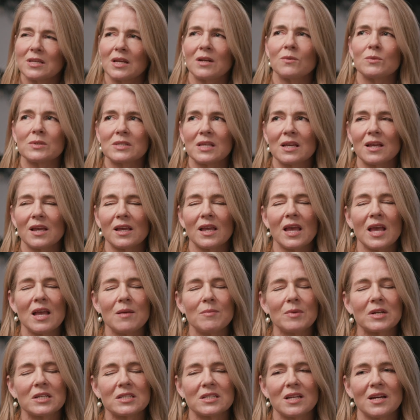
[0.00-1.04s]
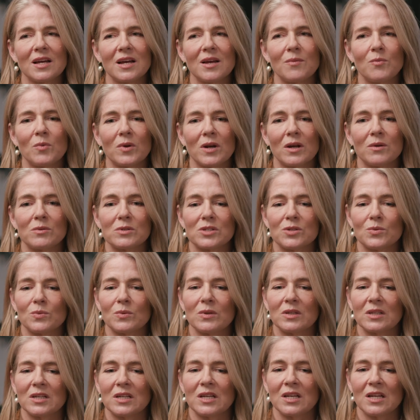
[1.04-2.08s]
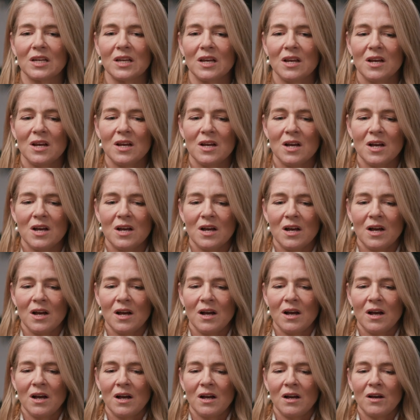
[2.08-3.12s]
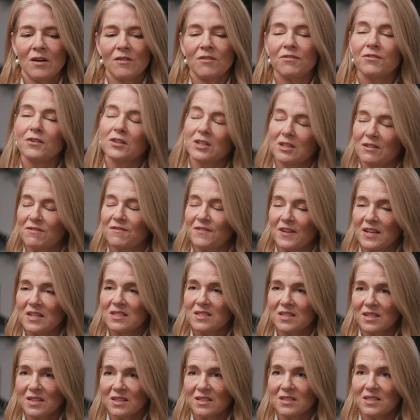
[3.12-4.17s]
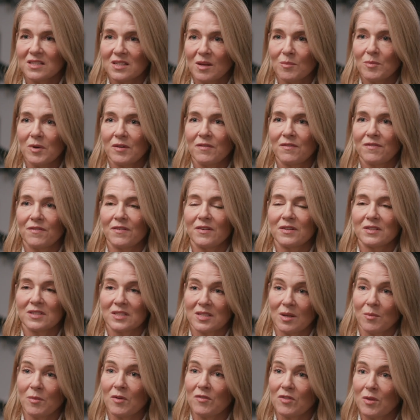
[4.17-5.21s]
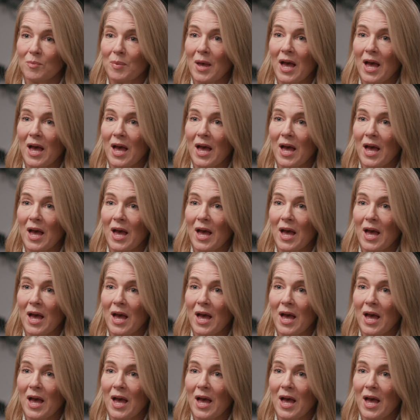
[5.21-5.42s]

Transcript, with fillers: And it came at a time when I was really fully facing some of the